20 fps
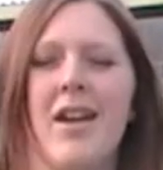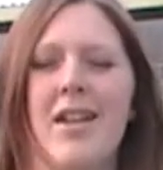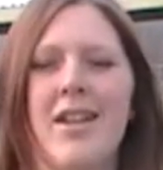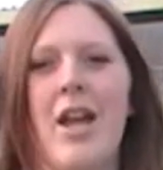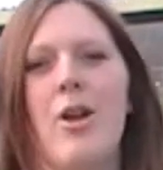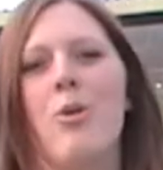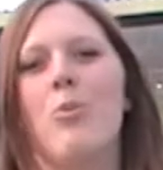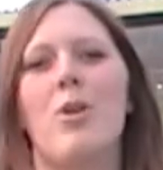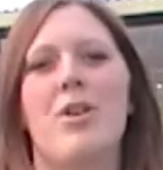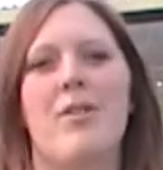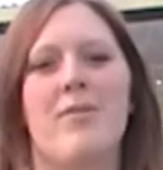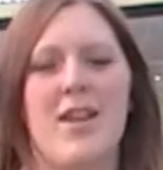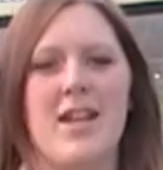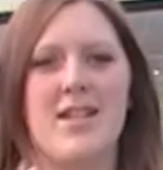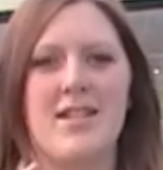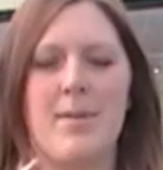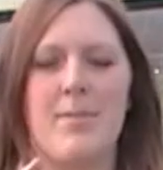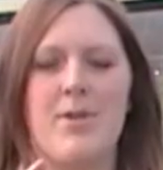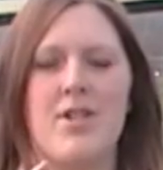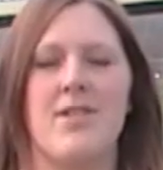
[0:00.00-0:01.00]
Now, one of the
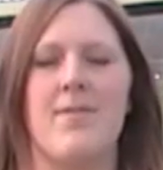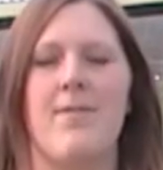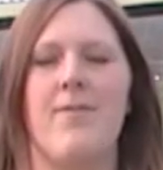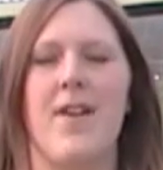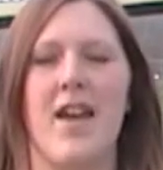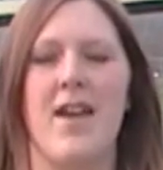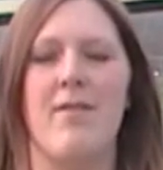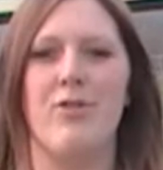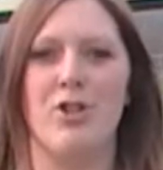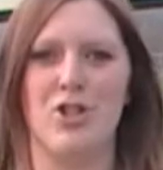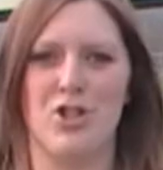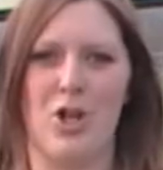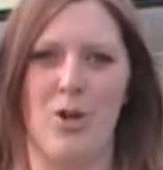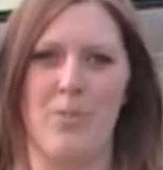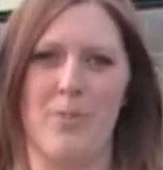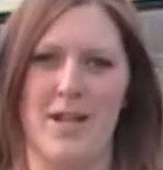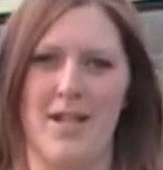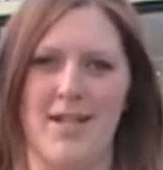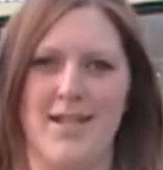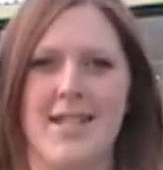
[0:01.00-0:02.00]
examiner's favourite
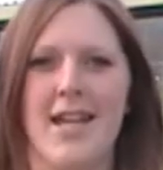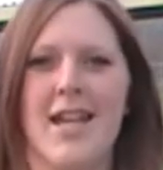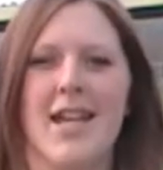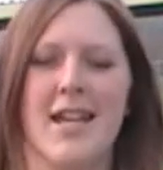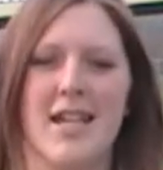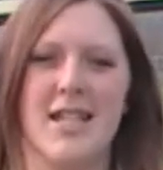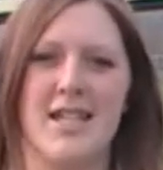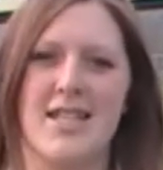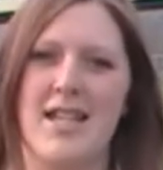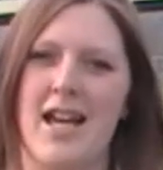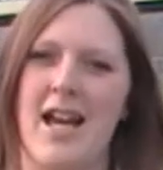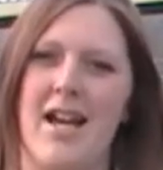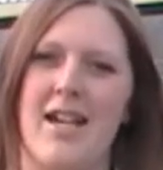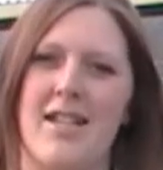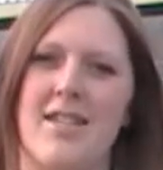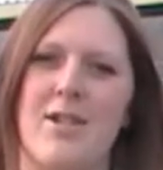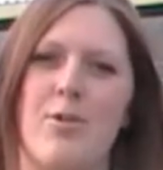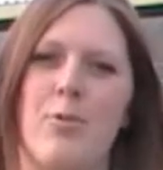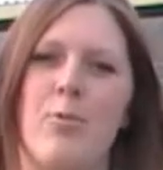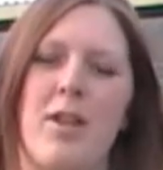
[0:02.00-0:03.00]
topics is to
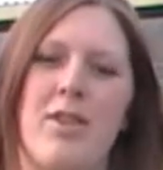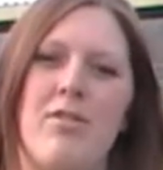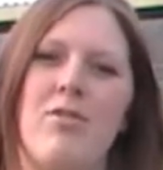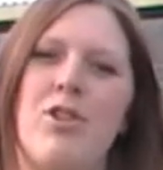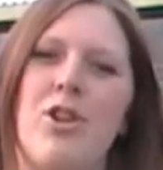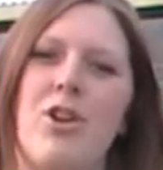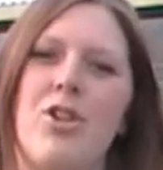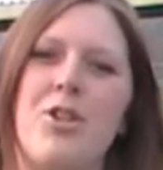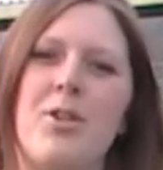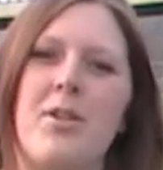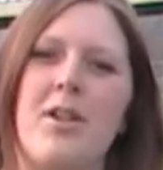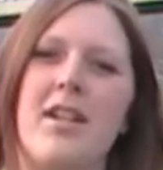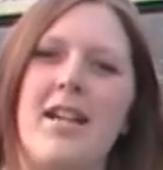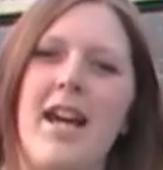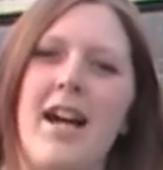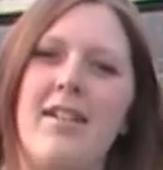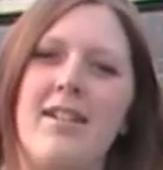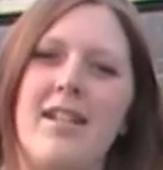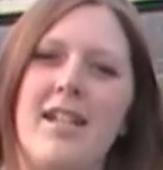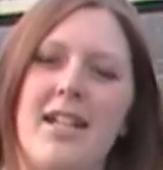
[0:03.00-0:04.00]
ask whether or not you can
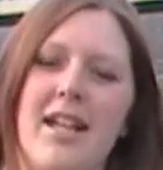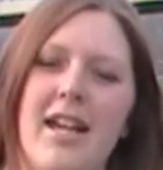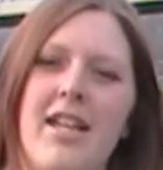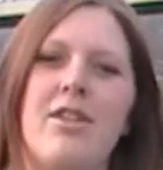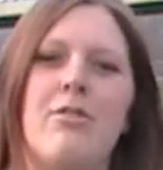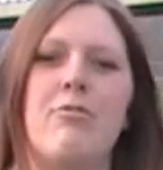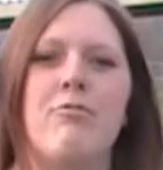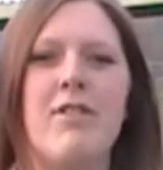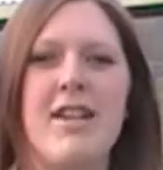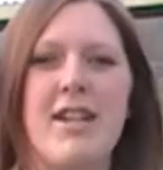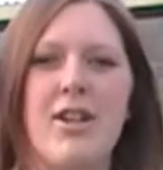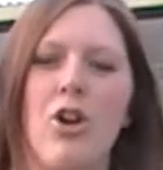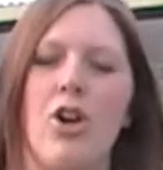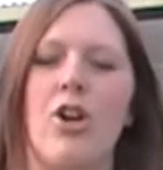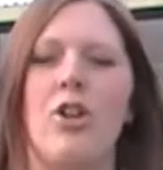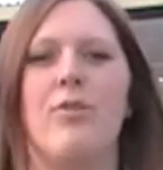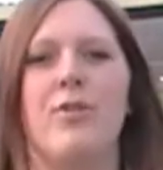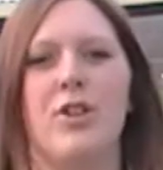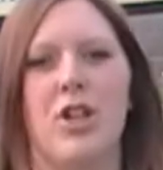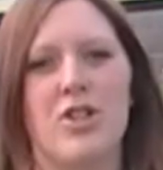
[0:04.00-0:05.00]
calculate the
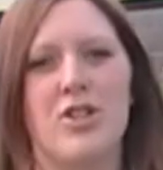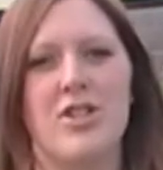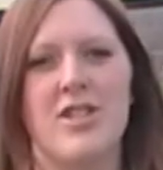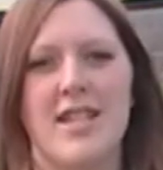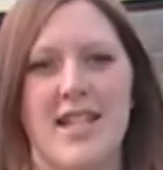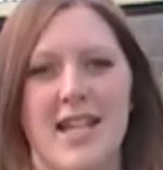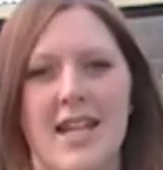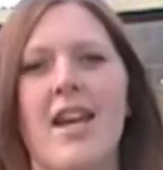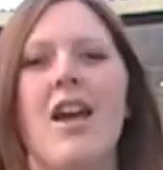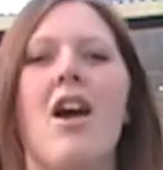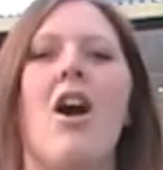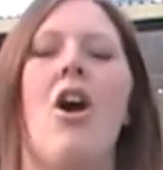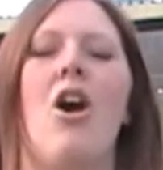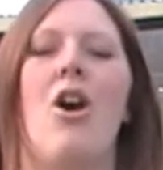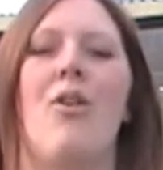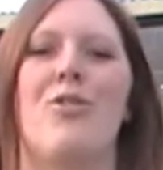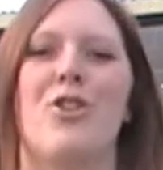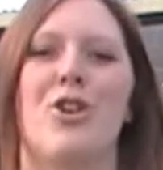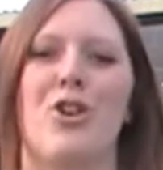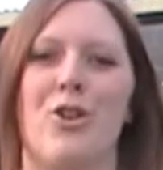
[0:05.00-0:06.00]
recoil velocity
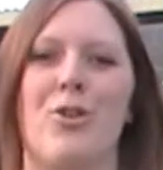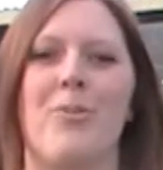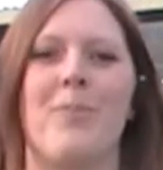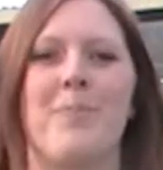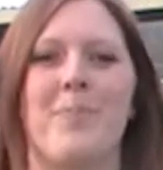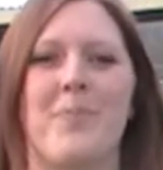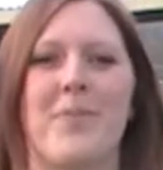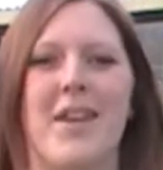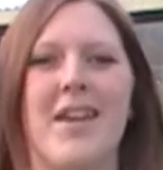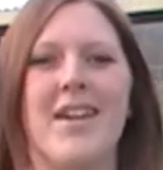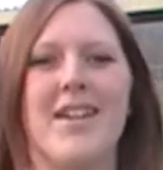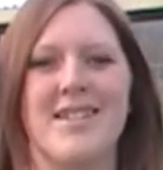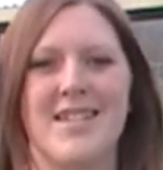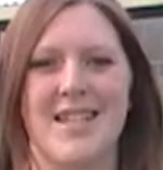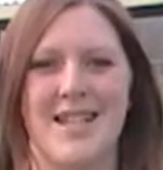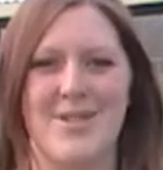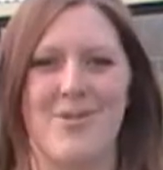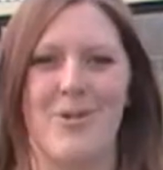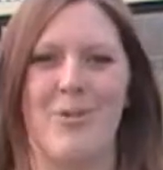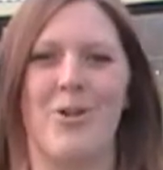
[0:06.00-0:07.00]
of the gun. So
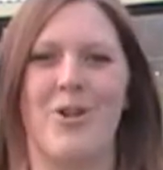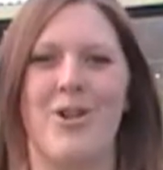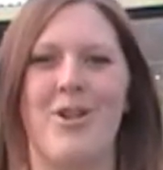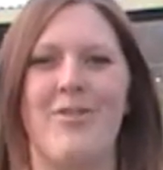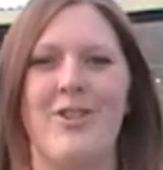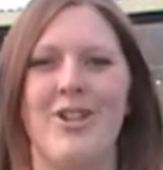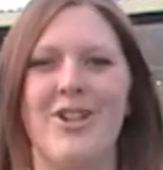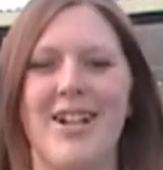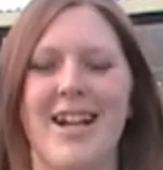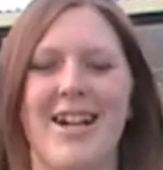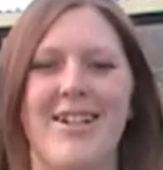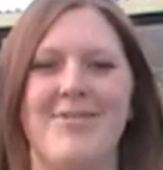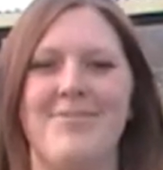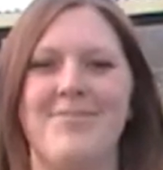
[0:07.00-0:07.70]
that's what we're going to have a look at.